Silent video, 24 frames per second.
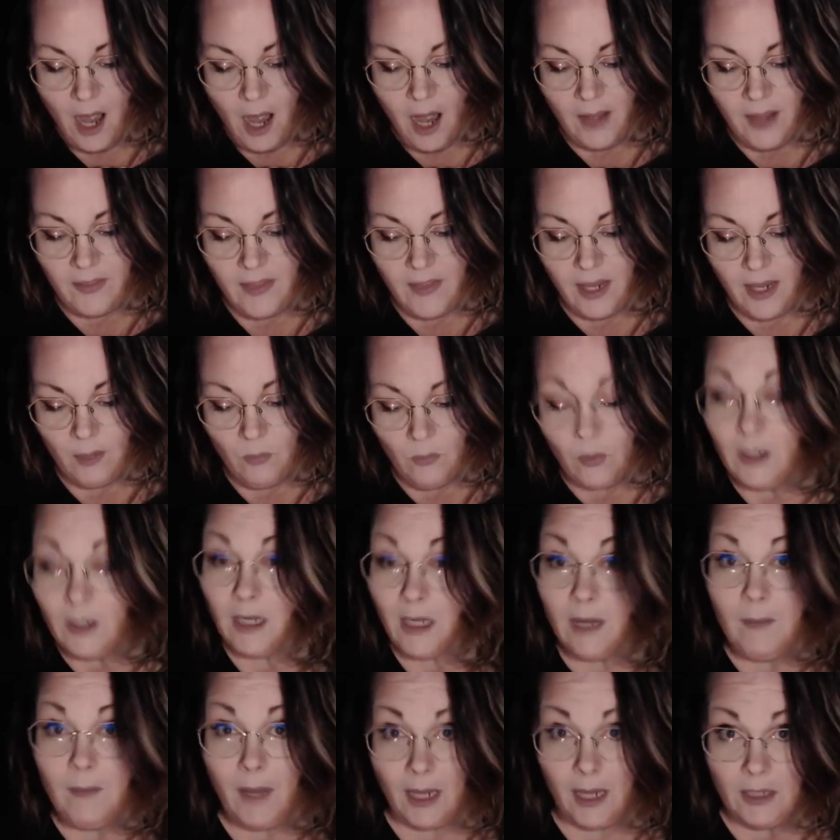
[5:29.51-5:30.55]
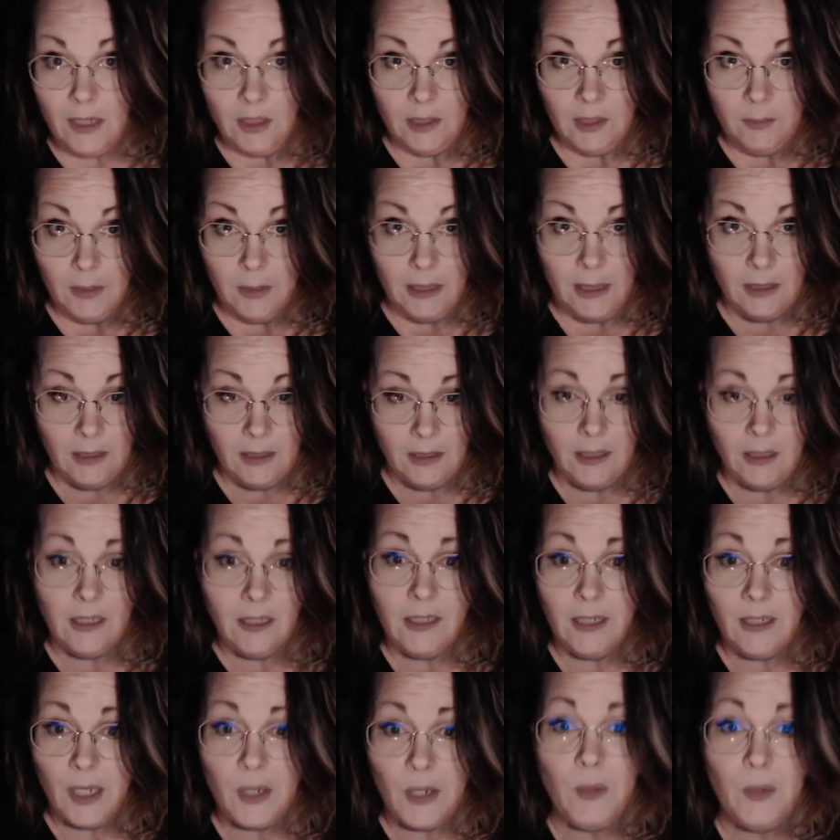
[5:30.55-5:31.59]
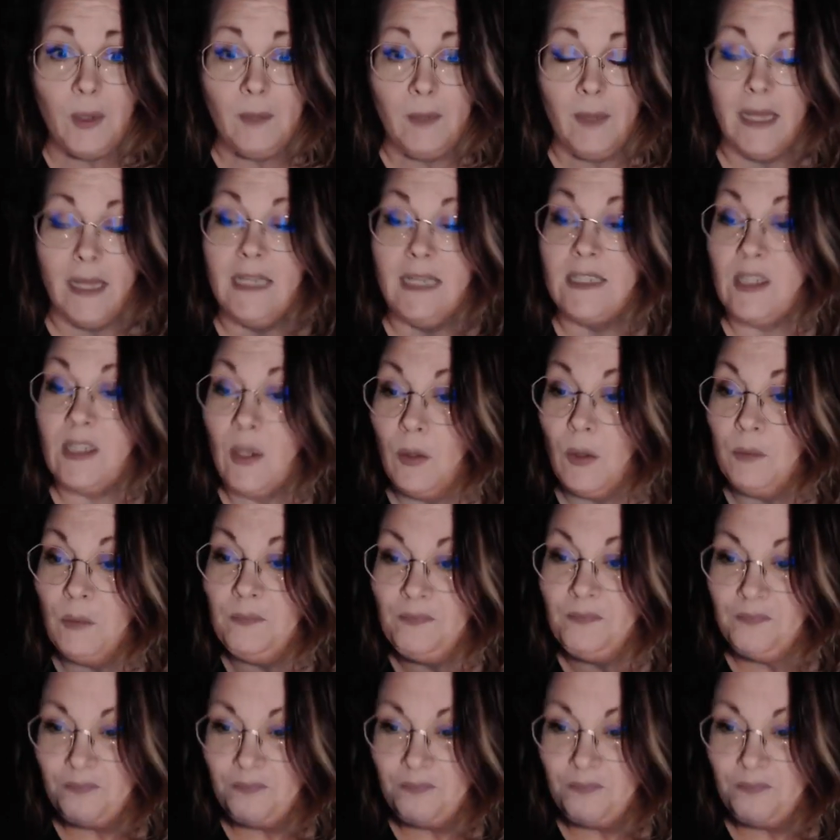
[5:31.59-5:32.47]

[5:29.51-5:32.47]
than when I'm actually being annoyed by it? So